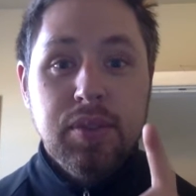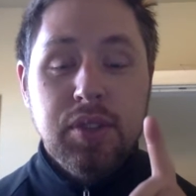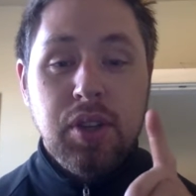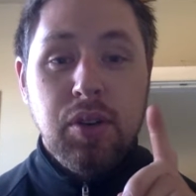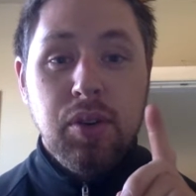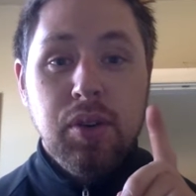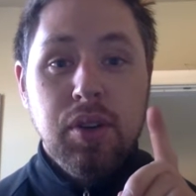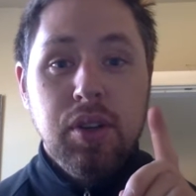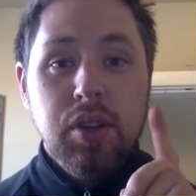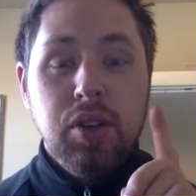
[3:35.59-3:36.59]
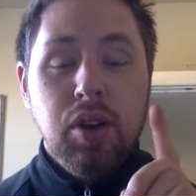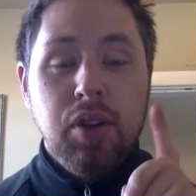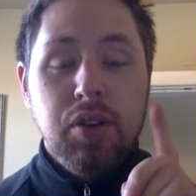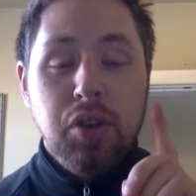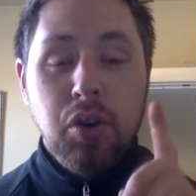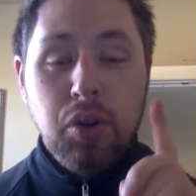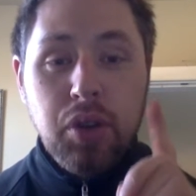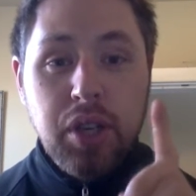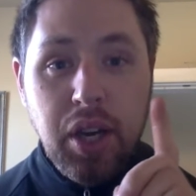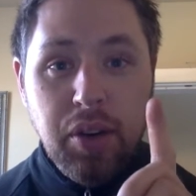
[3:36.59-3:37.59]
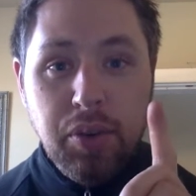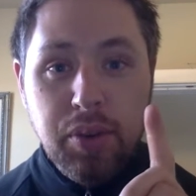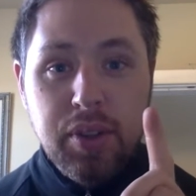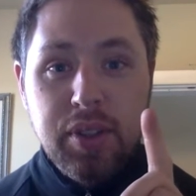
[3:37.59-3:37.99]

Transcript: So you are totally known.